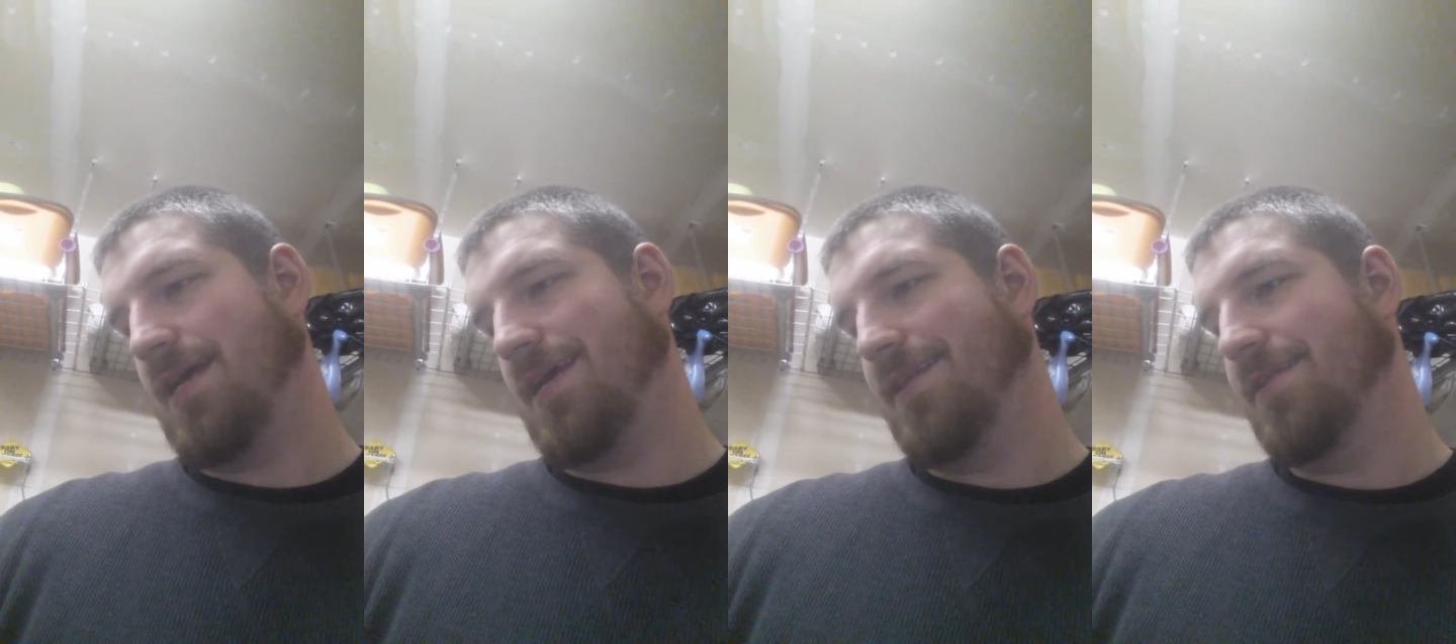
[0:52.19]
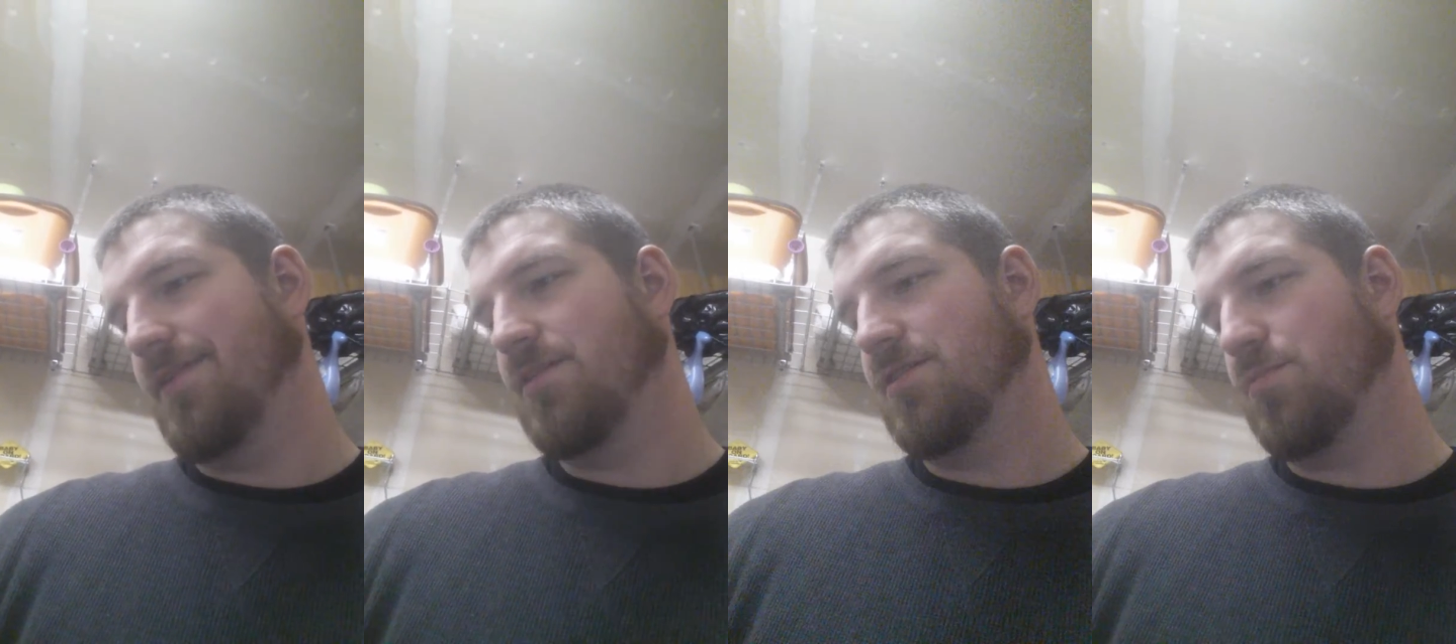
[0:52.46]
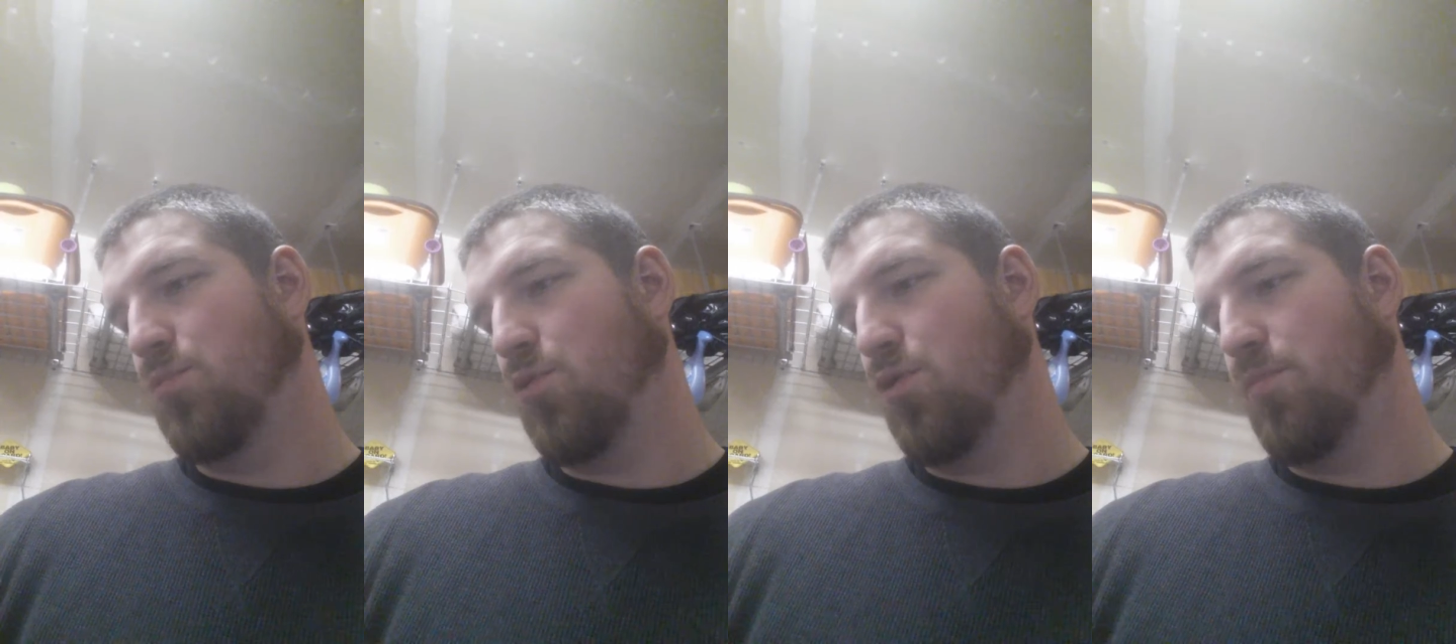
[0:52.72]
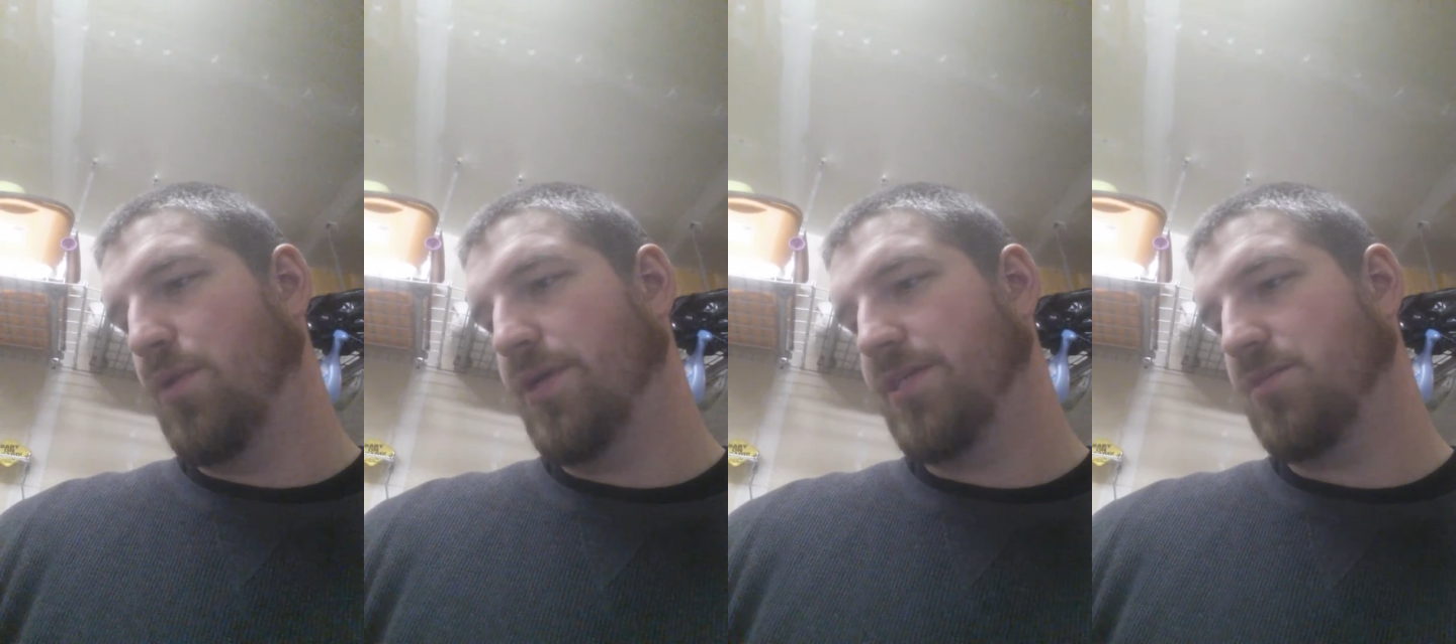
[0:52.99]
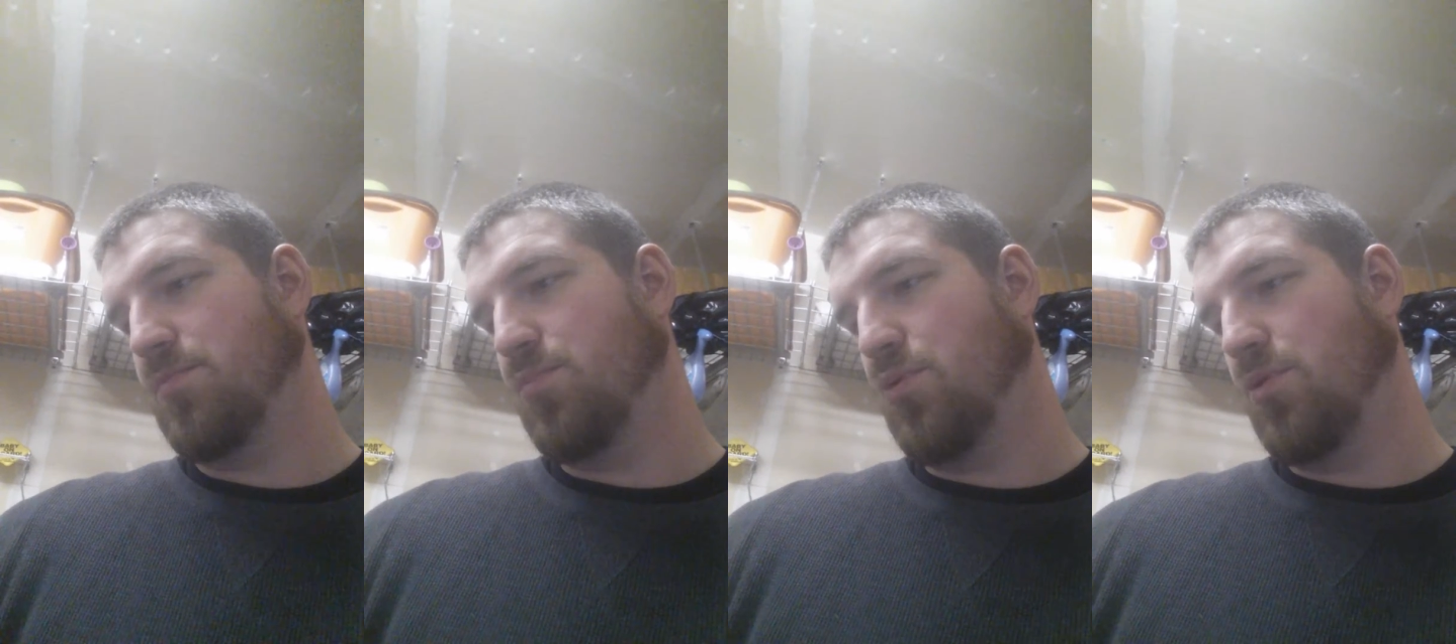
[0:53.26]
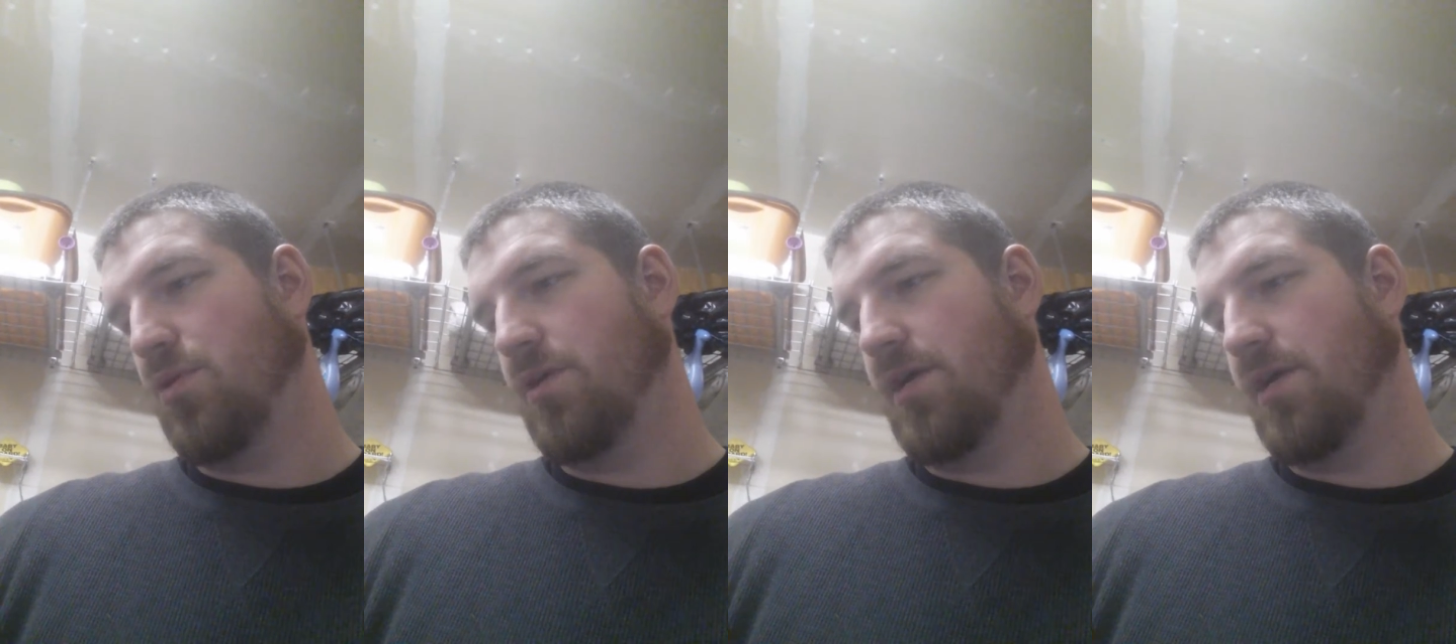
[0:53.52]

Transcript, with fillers: in this robust porter,